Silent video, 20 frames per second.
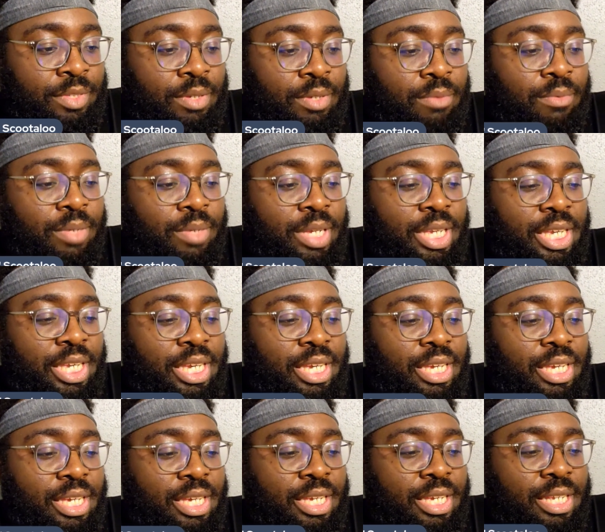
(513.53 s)
We
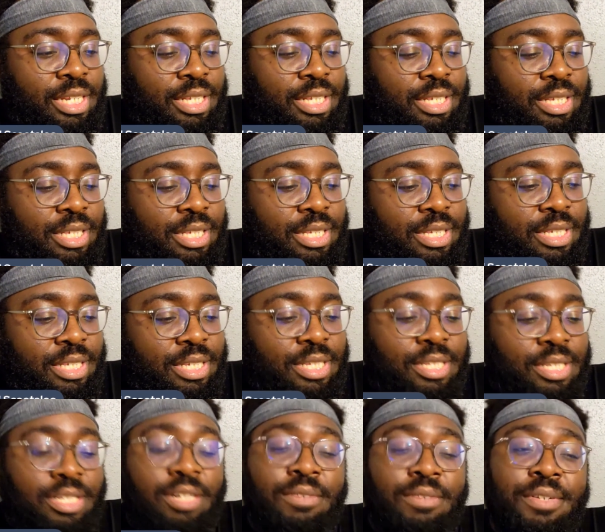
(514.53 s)
get a
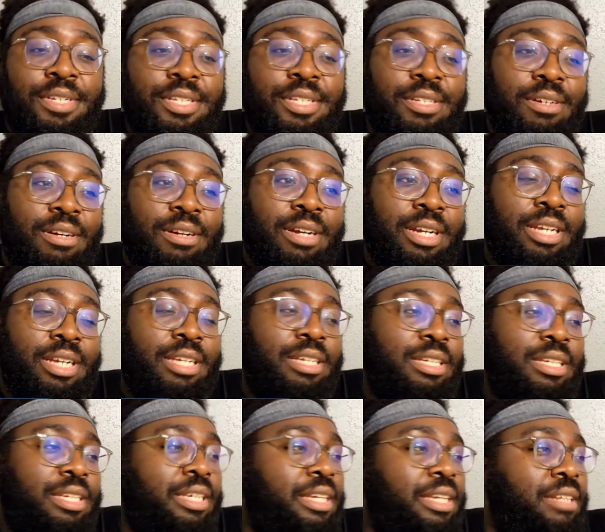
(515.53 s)
Zoe Stark
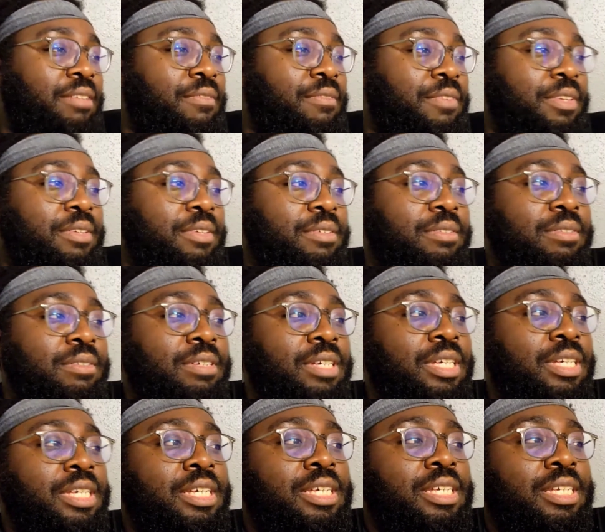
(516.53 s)
interview
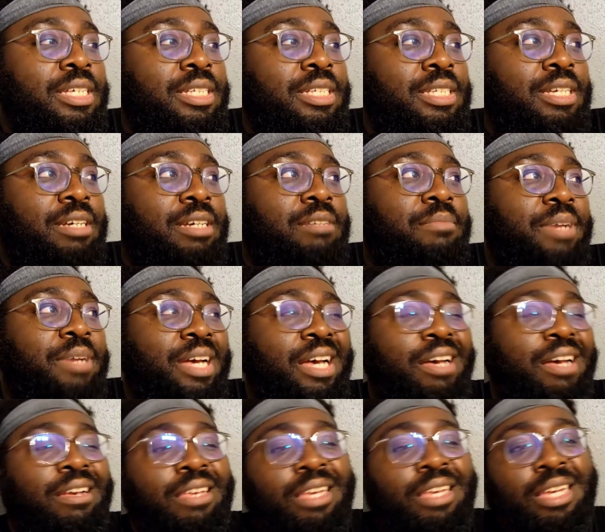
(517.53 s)
talking about
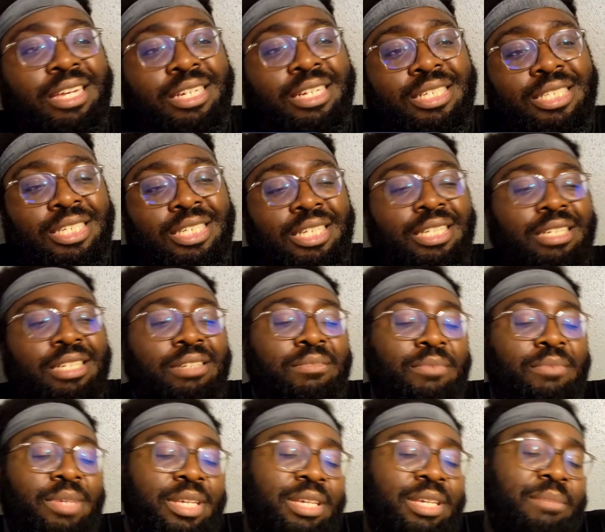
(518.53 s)
how, yeah, she didn't
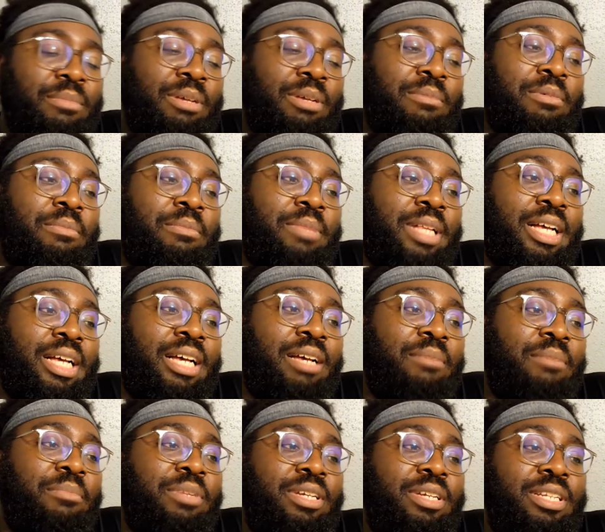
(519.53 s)
win, blah, blah,
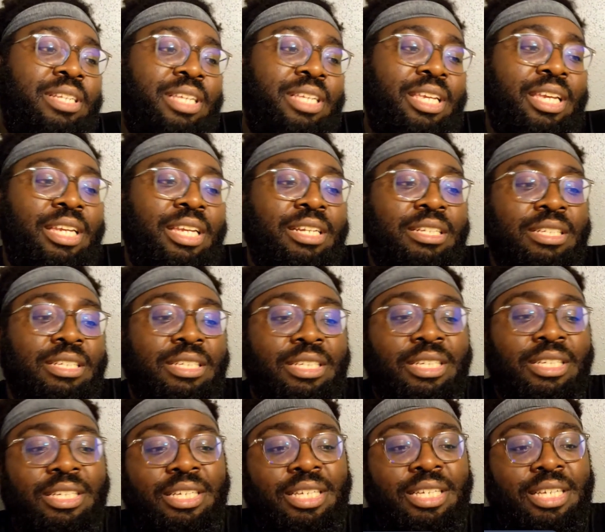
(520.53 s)
blah, but Nikita
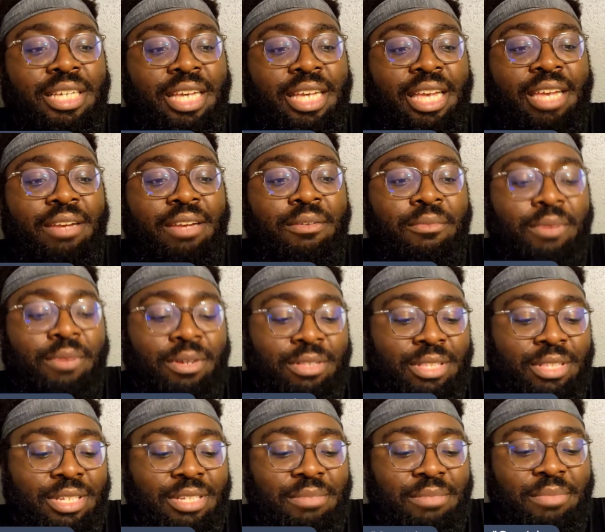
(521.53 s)
ain't worth
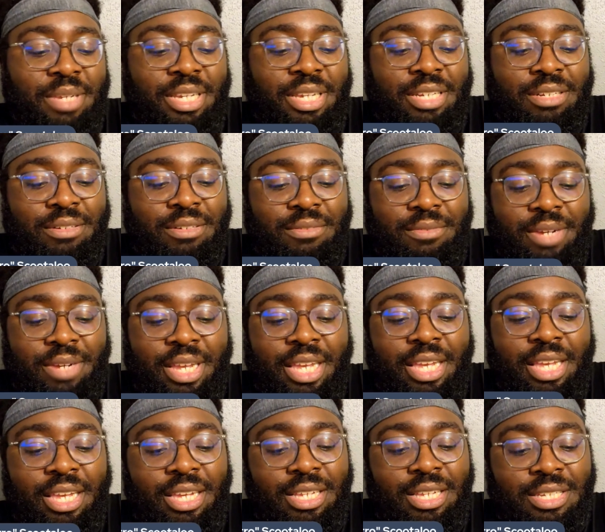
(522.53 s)
it to be in her
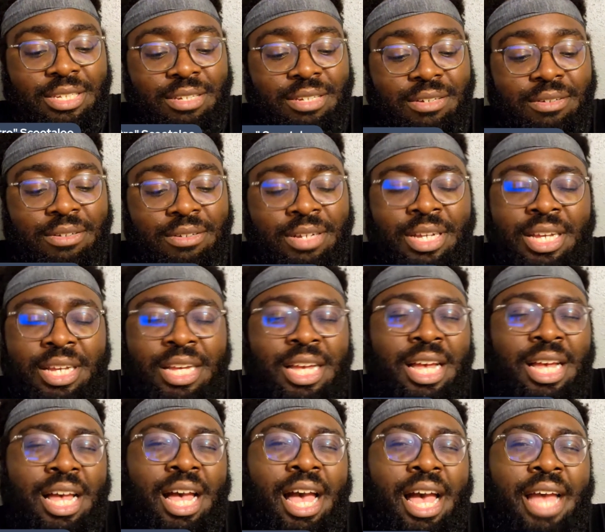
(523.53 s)
ring. So
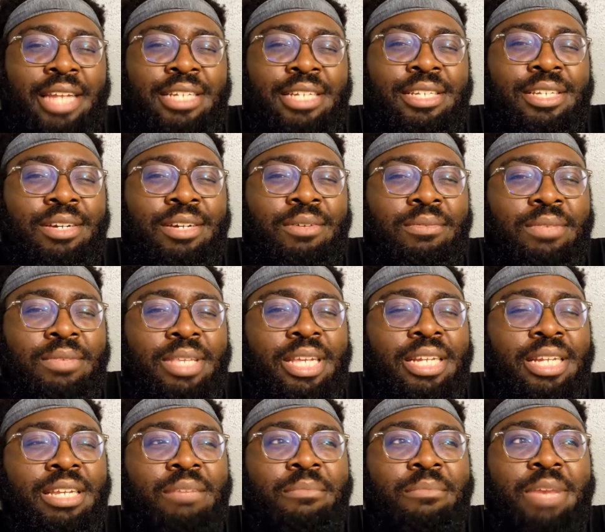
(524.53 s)
I don't
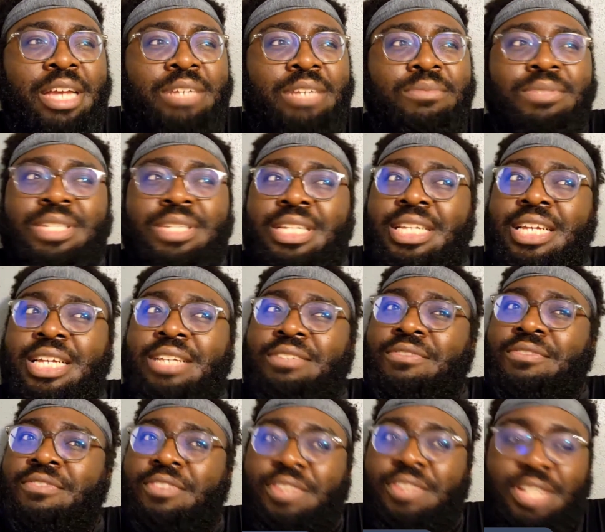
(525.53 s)
think that match was
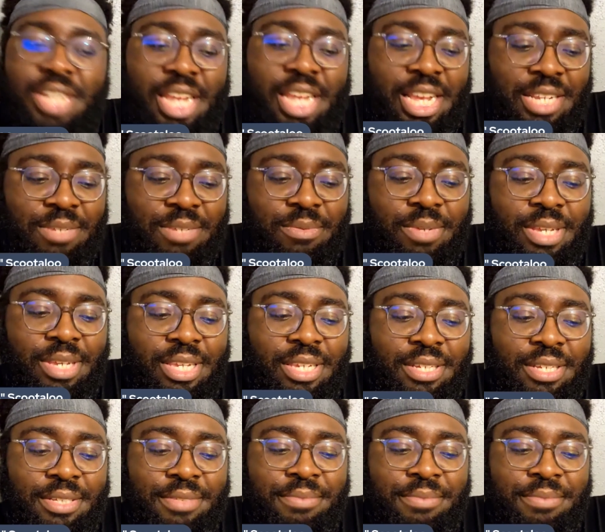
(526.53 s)
announced for next week,